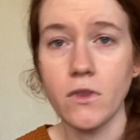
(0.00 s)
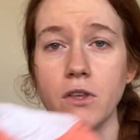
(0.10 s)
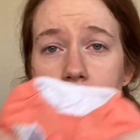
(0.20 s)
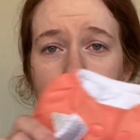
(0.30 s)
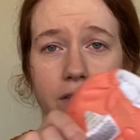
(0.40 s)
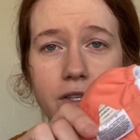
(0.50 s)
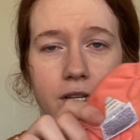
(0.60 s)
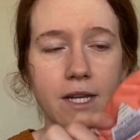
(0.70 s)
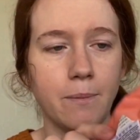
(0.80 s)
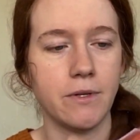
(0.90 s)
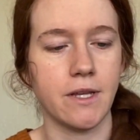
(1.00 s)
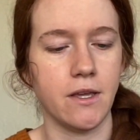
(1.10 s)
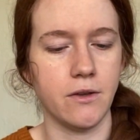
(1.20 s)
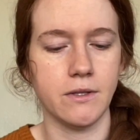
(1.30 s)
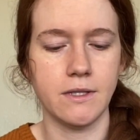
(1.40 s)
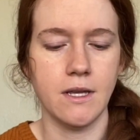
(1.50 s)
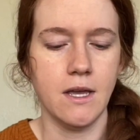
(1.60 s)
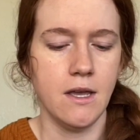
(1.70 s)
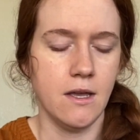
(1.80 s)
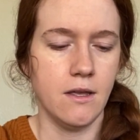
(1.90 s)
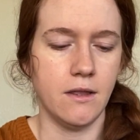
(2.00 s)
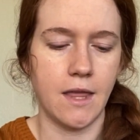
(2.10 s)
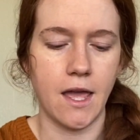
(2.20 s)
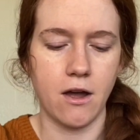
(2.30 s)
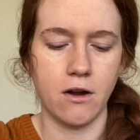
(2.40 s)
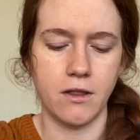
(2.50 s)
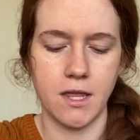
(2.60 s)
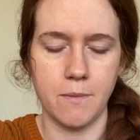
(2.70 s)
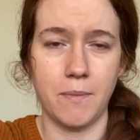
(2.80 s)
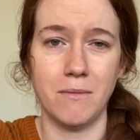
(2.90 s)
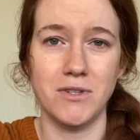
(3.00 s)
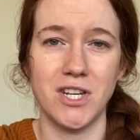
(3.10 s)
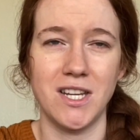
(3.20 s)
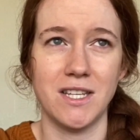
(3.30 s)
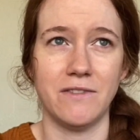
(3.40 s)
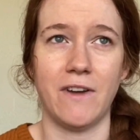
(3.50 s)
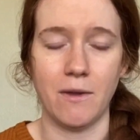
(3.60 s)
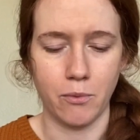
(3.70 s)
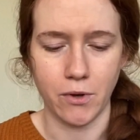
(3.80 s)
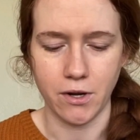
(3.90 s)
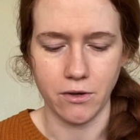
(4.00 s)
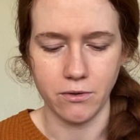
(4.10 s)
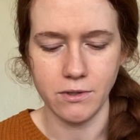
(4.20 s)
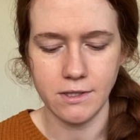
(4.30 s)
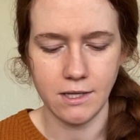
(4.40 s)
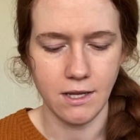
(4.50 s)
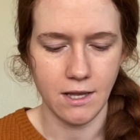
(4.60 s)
So these are the diapers I use. They are the BUMGENIUS 5.0s.